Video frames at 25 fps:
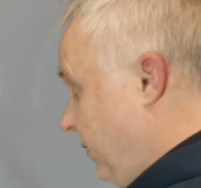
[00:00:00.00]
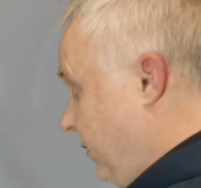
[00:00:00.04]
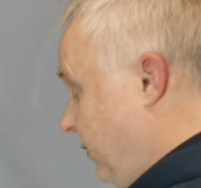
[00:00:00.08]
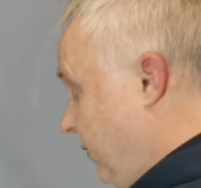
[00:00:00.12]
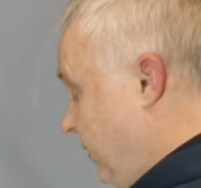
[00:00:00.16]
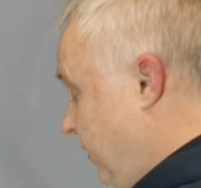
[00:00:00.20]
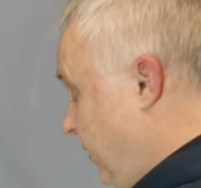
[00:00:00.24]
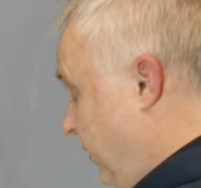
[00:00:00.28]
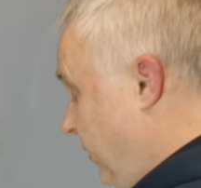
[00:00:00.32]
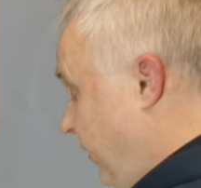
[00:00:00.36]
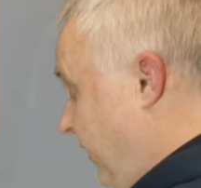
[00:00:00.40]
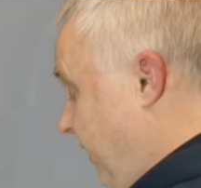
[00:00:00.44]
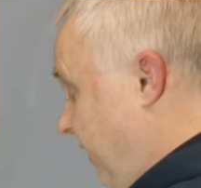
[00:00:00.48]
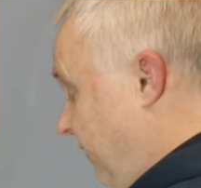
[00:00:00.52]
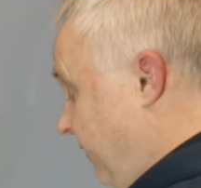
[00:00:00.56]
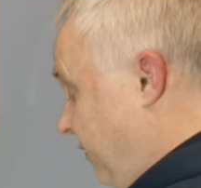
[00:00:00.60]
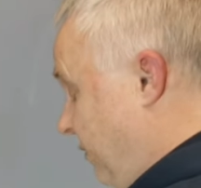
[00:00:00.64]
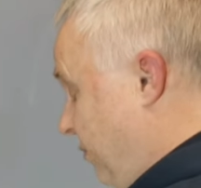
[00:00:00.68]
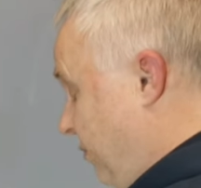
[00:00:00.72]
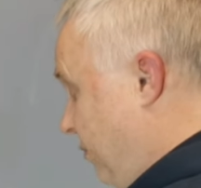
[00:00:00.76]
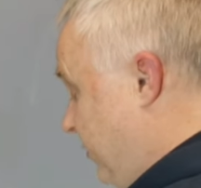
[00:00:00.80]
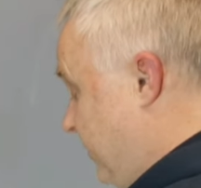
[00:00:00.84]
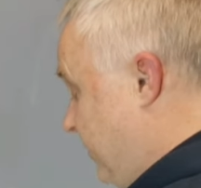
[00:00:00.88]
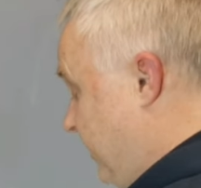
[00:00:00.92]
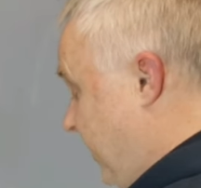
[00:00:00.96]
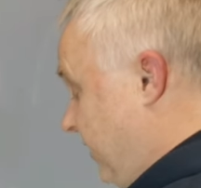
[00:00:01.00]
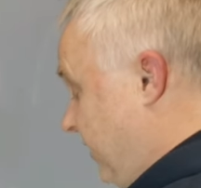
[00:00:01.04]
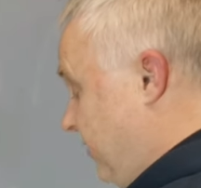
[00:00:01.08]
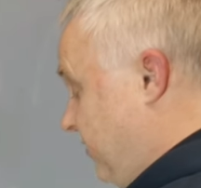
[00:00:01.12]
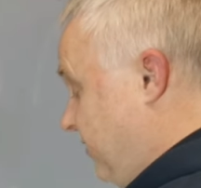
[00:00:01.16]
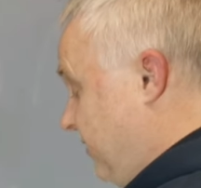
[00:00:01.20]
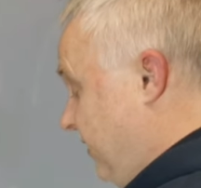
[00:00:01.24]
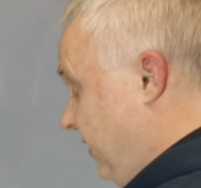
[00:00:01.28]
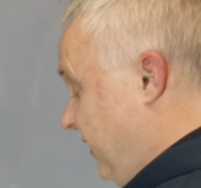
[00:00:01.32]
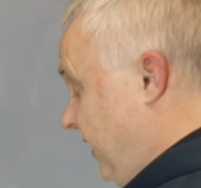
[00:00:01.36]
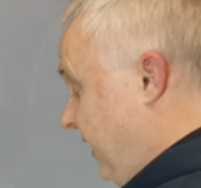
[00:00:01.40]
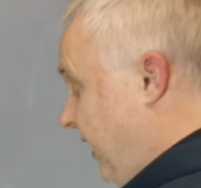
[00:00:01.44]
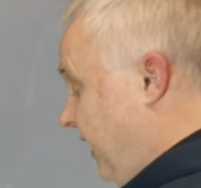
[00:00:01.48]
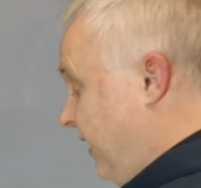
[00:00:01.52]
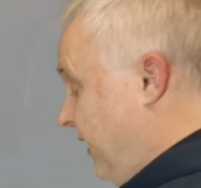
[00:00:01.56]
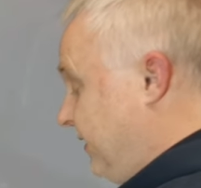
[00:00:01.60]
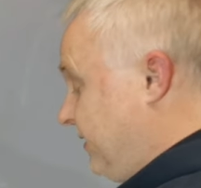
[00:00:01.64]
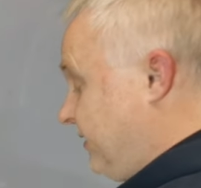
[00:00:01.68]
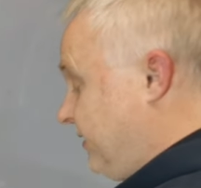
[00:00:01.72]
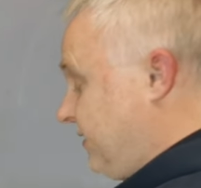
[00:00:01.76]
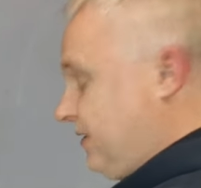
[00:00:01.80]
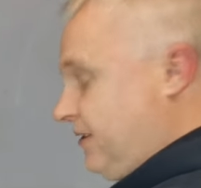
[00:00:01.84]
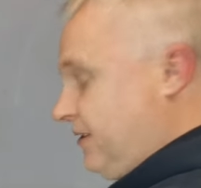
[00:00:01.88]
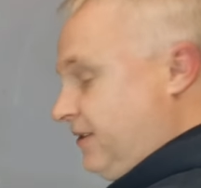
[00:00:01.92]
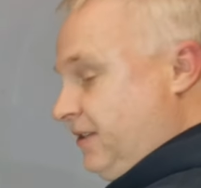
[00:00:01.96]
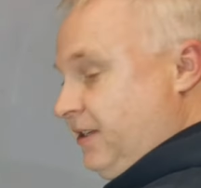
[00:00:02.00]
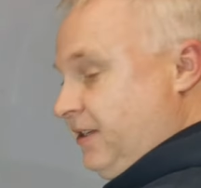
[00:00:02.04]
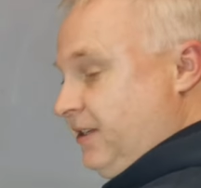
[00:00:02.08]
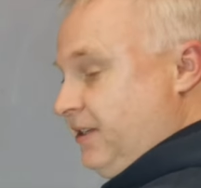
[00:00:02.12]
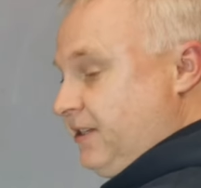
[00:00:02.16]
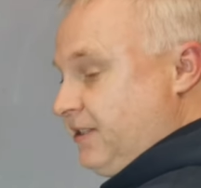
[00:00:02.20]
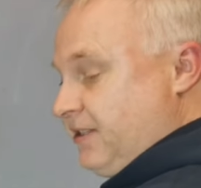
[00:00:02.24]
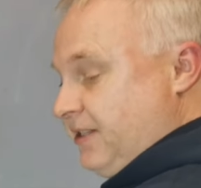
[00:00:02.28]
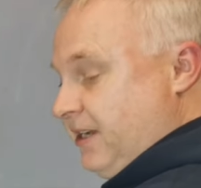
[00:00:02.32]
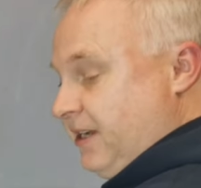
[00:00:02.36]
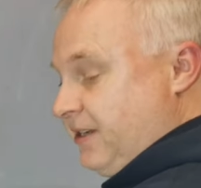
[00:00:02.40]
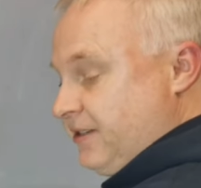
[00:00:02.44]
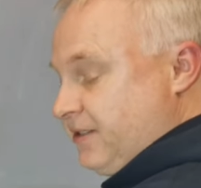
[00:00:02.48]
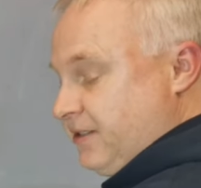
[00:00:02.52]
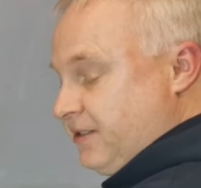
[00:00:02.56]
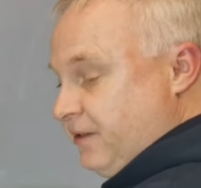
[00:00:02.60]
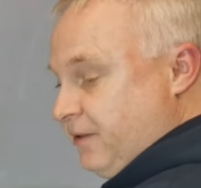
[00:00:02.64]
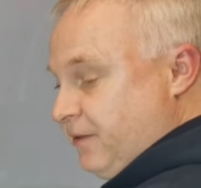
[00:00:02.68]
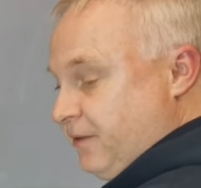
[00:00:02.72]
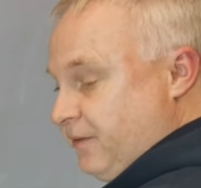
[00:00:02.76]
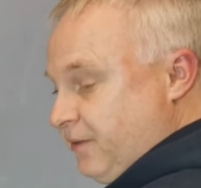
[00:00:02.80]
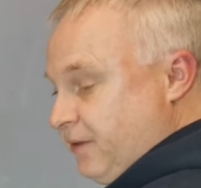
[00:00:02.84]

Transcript: With only having protection at the ends, the centre of